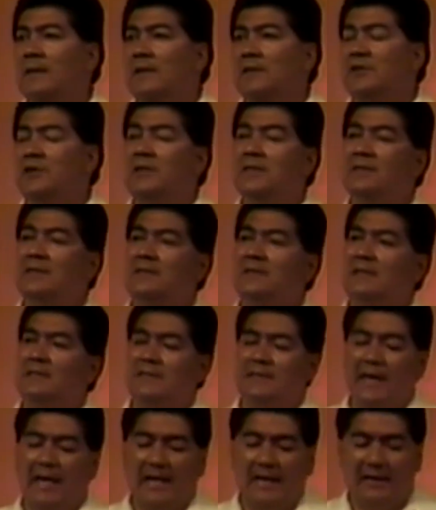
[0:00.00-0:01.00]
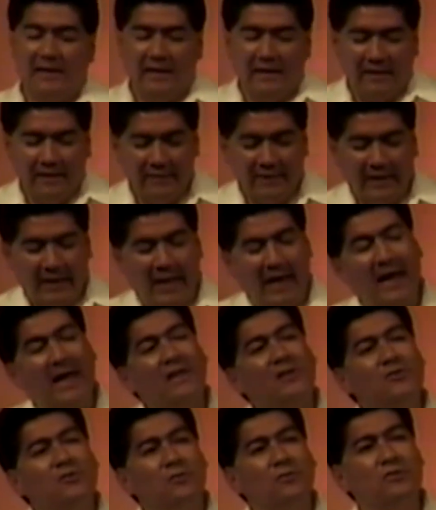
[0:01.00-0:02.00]
Jesus is saying, The
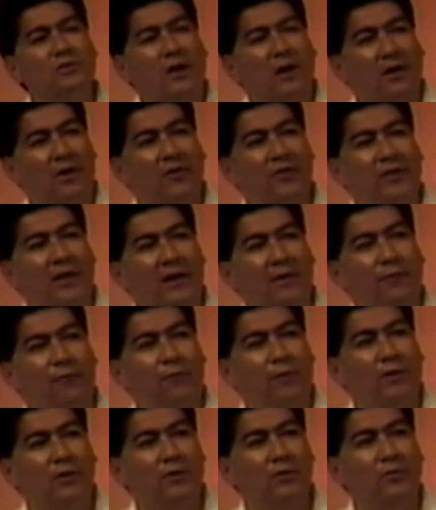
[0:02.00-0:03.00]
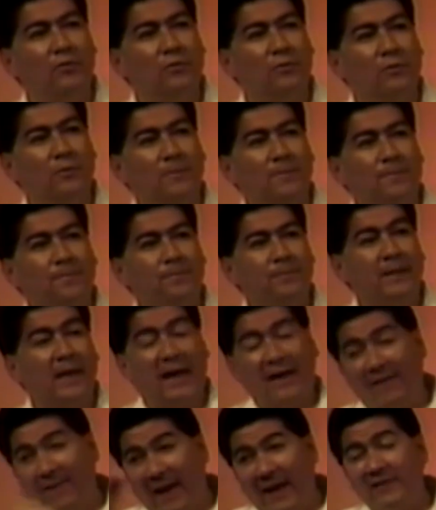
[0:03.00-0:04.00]
angels are there for you,
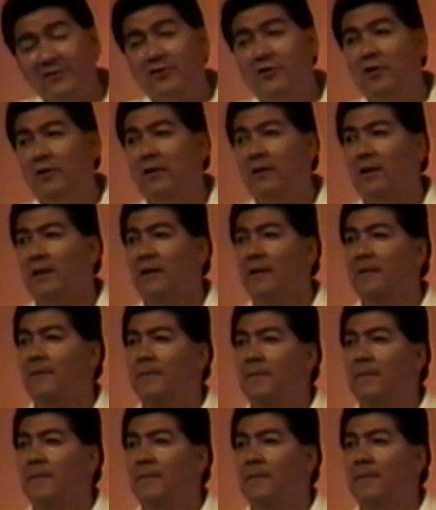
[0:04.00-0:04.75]
and that's good.